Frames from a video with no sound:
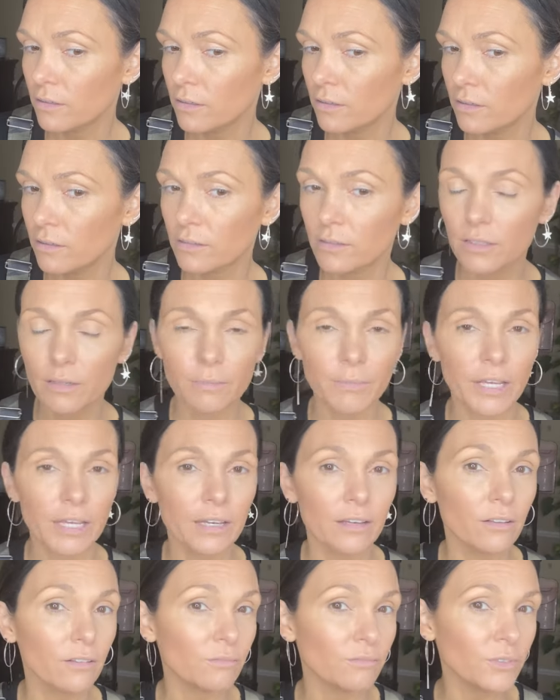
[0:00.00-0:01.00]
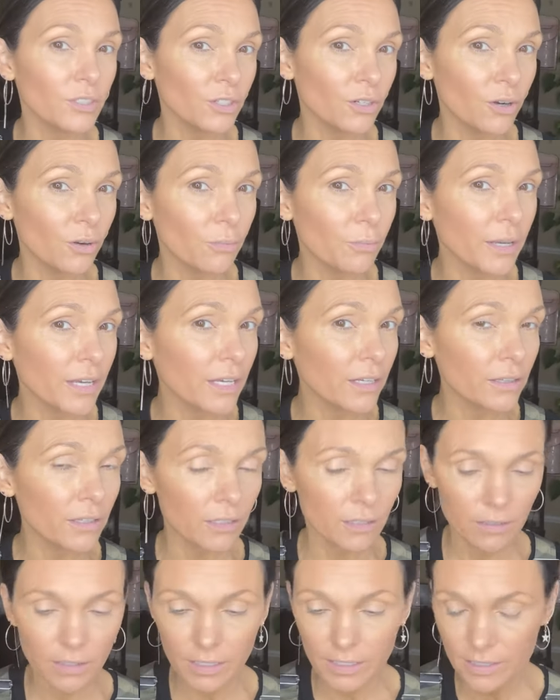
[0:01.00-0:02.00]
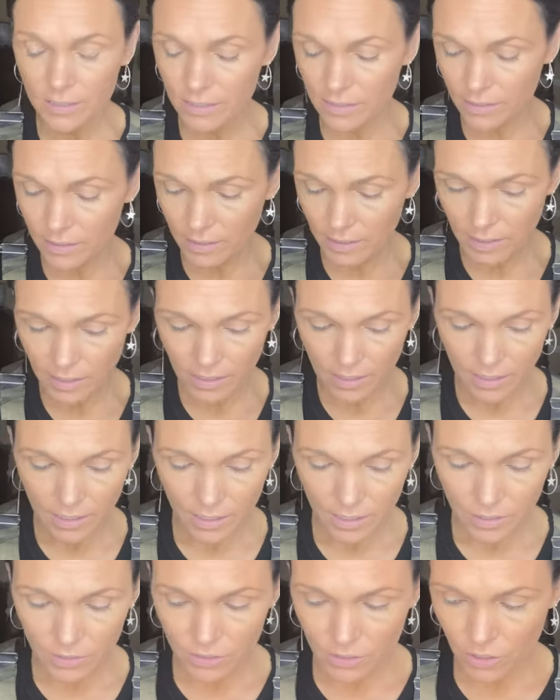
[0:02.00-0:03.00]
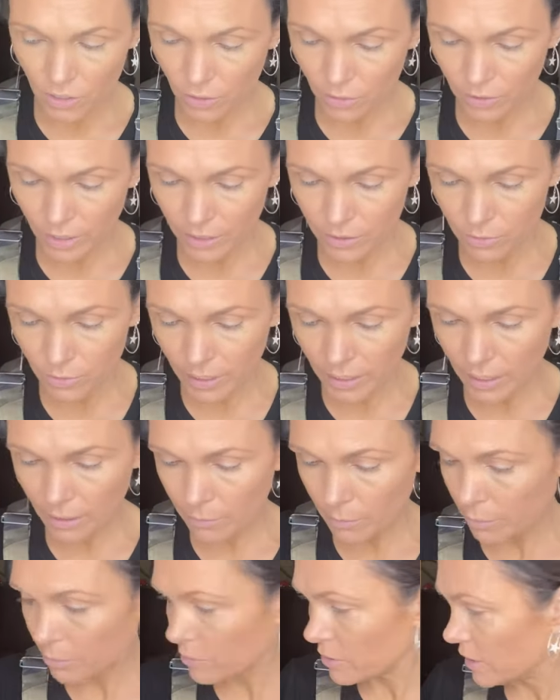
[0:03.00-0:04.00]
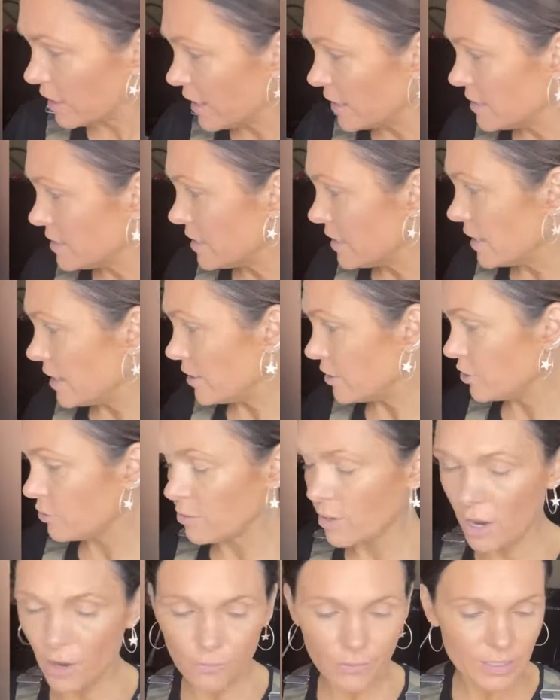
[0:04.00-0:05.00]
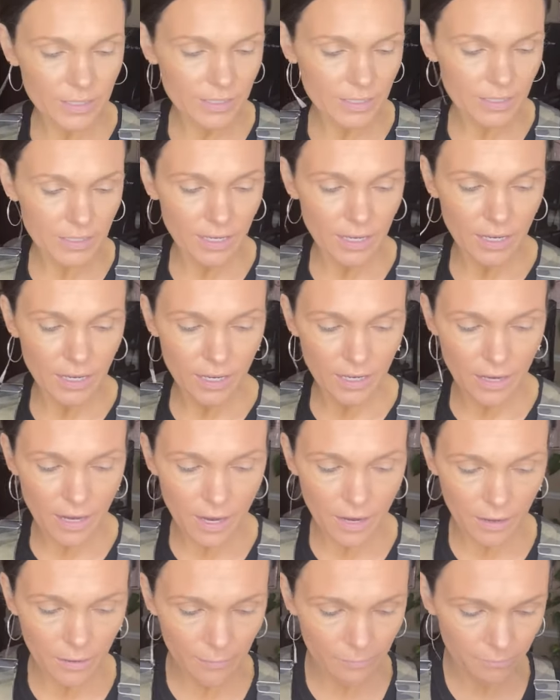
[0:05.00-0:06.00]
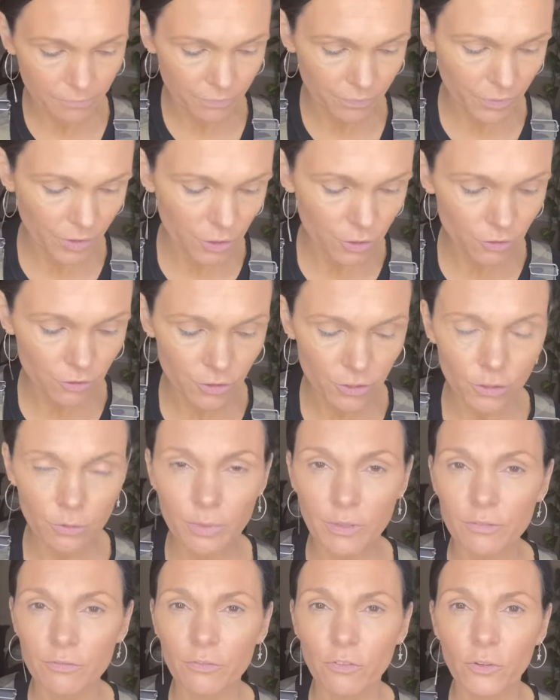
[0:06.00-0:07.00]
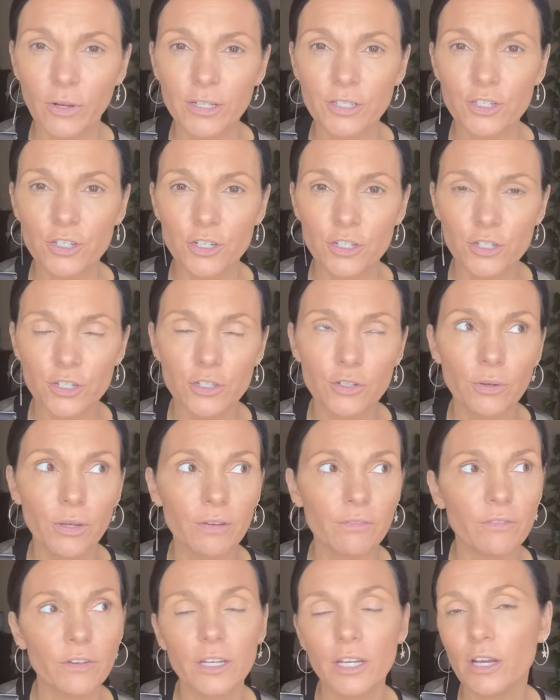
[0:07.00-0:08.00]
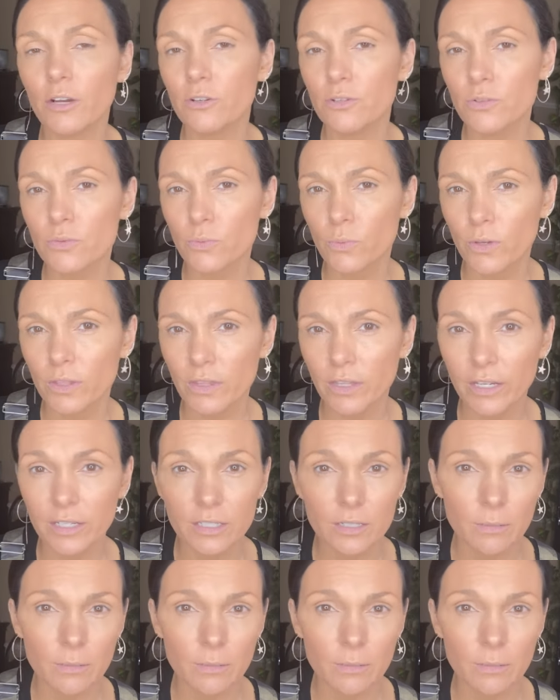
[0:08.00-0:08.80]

to make it, you know, make it look nice. So that's where I came up with the idea. You always see YouTube influencers doing videos with like